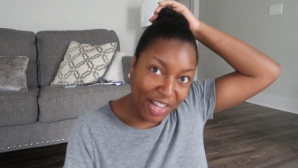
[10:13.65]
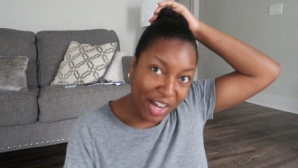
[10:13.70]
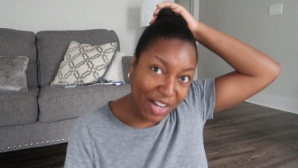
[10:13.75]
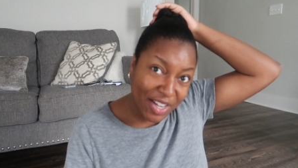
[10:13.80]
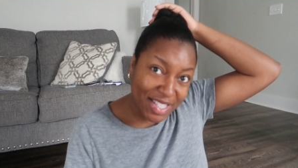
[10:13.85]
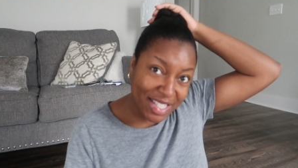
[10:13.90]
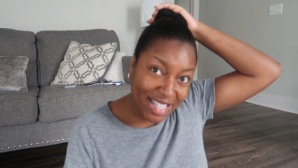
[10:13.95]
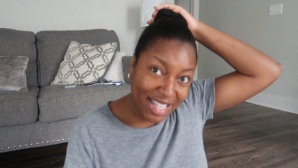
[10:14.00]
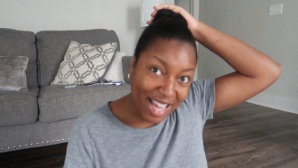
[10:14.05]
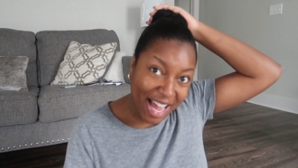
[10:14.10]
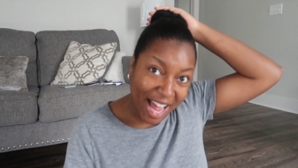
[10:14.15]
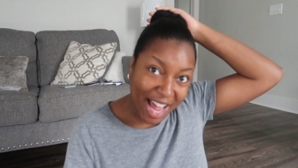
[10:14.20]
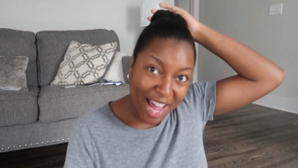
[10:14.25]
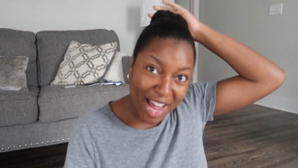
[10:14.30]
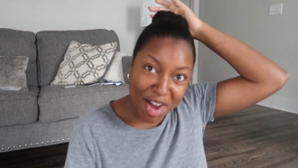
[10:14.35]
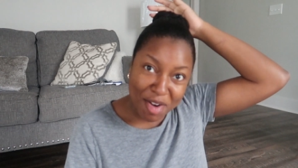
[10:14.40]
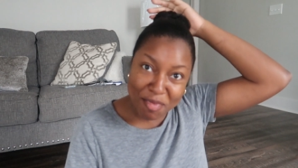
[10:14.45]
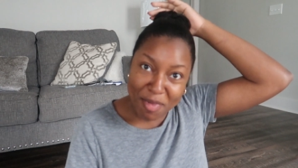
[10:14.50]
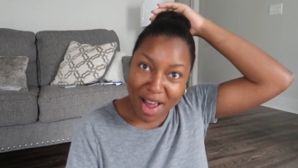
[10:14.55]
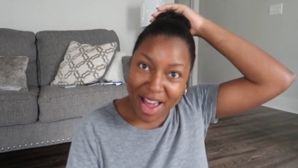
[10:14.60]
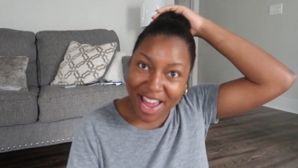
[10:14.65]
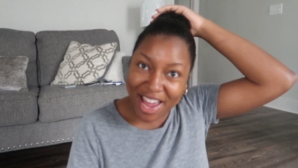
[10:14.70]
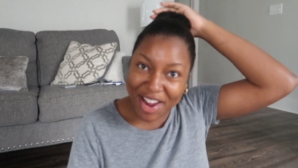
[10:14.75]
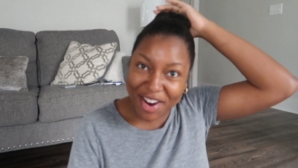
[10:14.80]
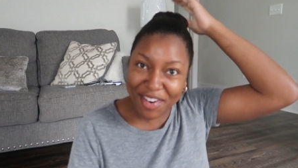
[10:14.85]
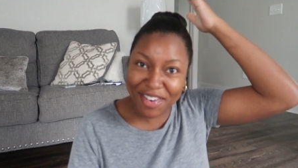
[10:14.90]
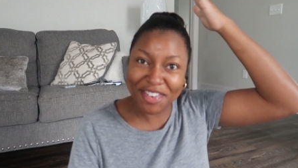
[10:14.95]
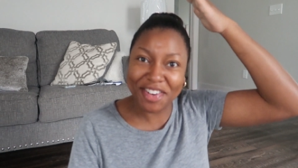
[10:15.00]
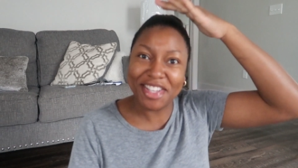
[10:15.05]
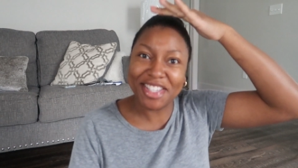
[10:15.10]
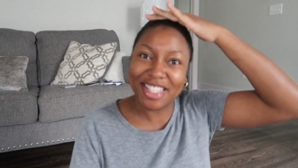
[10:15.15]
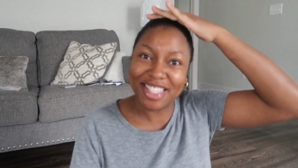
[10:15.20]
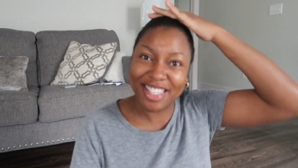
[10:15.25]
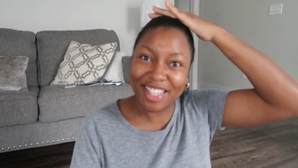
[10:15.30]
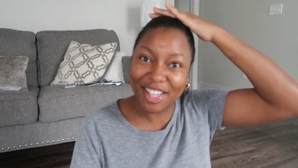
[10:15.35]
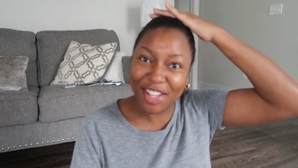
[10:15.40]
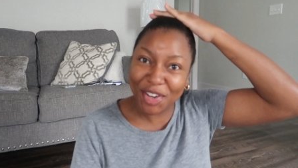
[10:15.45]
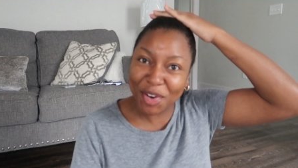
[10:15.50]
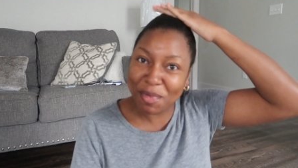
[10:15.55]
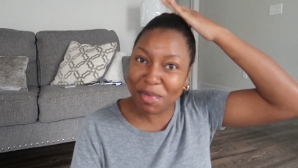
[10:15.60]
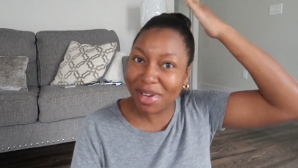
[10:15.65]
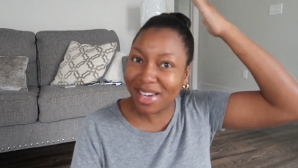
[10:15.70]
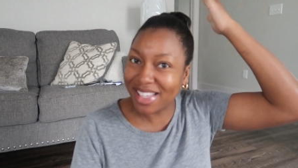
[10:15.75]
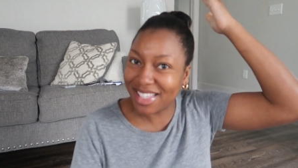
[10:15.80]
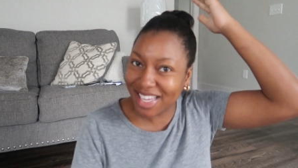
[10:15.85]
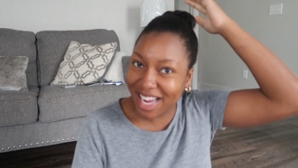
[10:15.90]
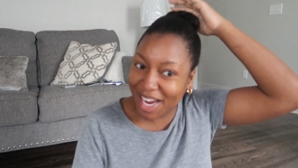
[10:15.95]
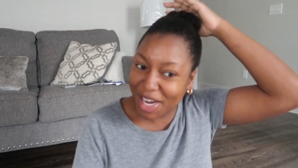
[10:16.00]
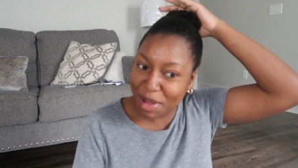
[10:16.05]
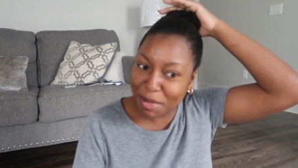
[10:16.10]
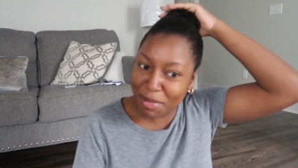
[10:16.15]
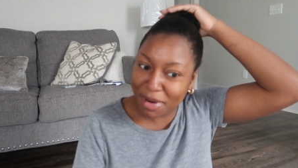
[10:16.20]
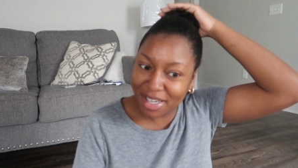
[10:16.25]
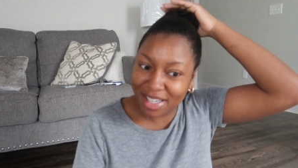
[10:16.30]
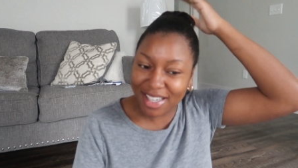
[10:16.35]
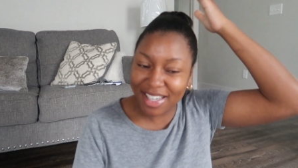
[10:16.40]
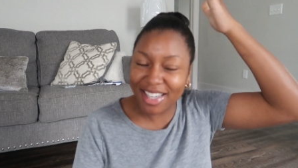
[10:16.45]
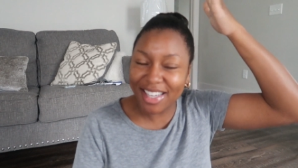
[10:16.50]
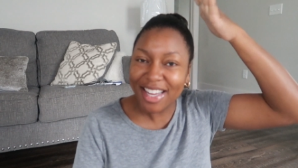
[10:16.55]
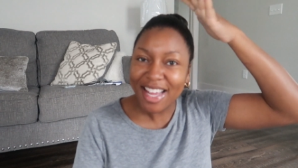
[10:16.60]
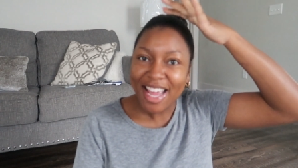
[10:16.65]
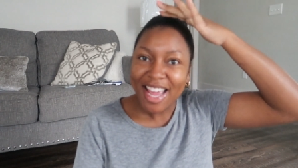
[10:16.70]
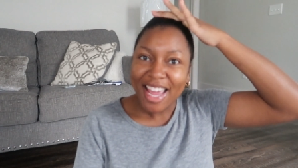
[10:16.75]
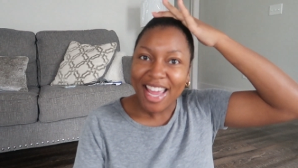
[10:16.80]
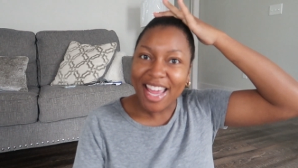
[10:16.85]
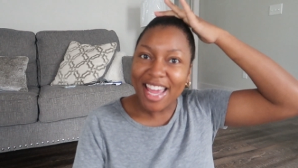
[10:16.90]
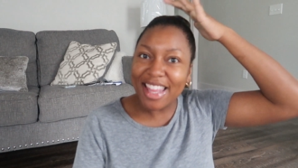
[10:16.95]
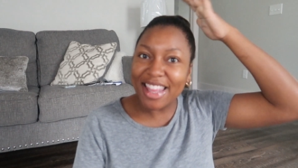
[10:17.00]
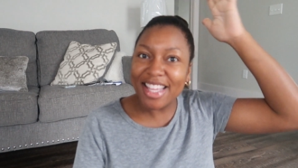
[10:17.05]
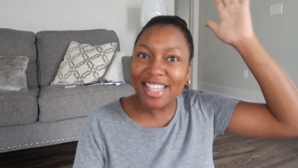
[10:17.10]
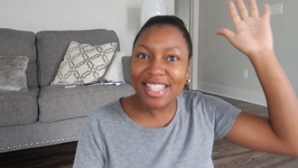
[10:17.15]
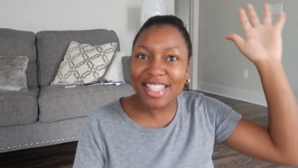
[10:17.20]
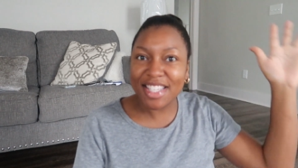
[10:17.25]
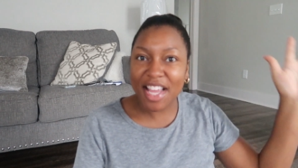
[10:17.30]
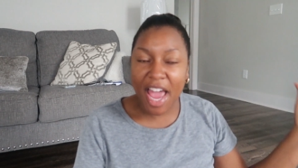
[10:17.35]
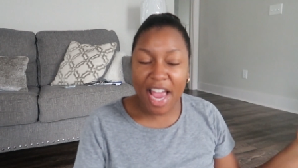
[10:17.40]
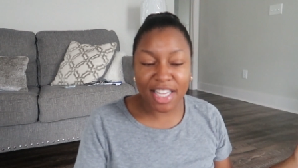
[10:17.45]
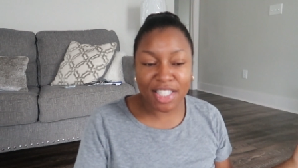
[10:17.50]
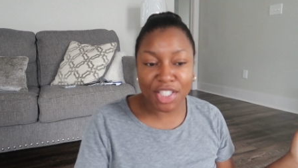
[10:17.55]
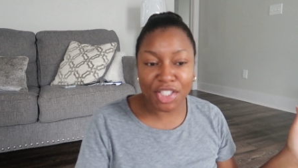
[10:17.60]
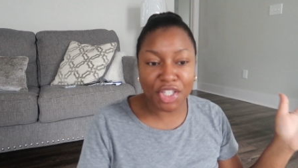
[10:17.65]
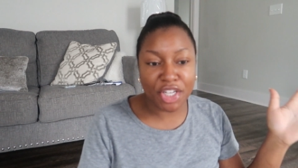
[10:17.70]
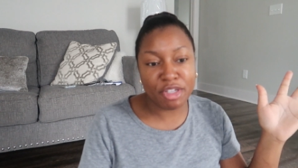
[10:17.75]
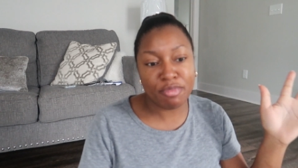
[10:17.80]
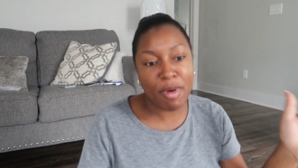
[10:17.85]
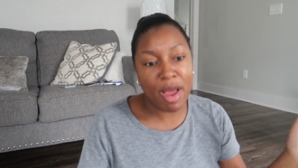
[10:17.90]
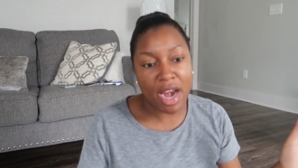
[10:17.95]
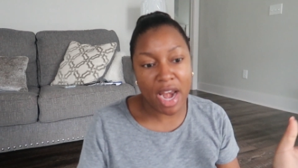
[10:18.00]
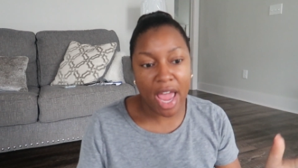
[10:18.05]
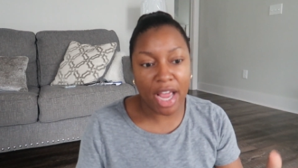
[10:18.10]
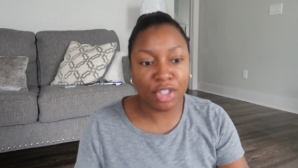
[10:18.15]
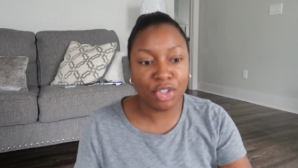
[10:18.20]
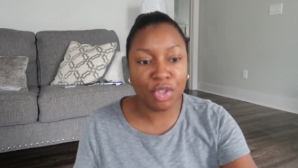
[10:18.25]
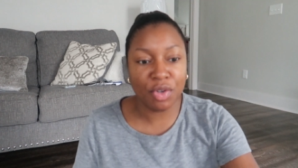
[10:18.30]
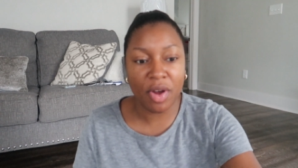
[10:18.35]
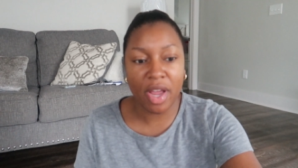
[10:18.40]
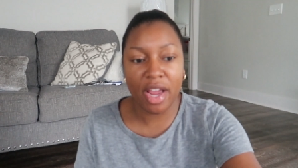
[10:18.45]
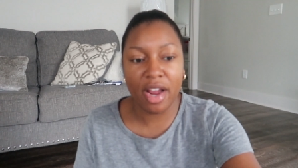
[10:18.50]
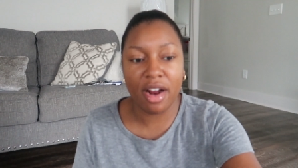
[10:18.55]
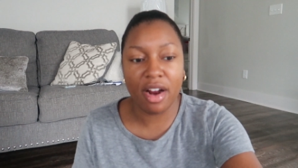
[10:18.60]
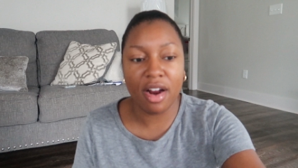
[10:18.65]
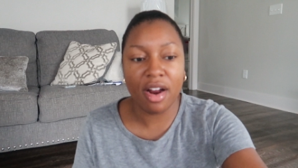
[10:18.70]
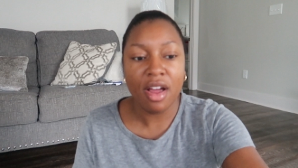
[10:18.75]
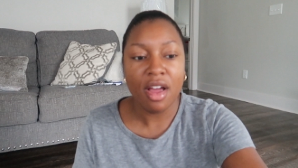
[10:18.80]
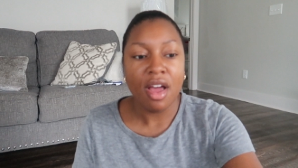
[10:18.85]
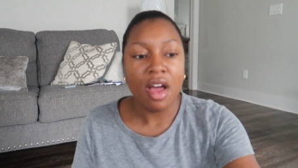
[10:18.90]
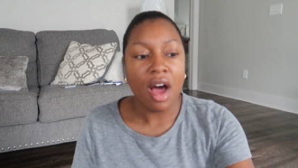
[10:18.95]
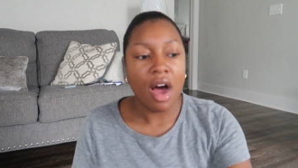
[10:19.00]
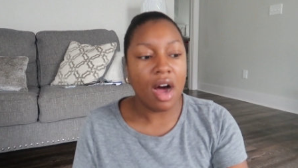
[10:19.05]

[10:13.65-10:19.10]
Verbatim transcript: Y'all see I have my hair in this little bitty tiny bun and this is actually just my natural hair.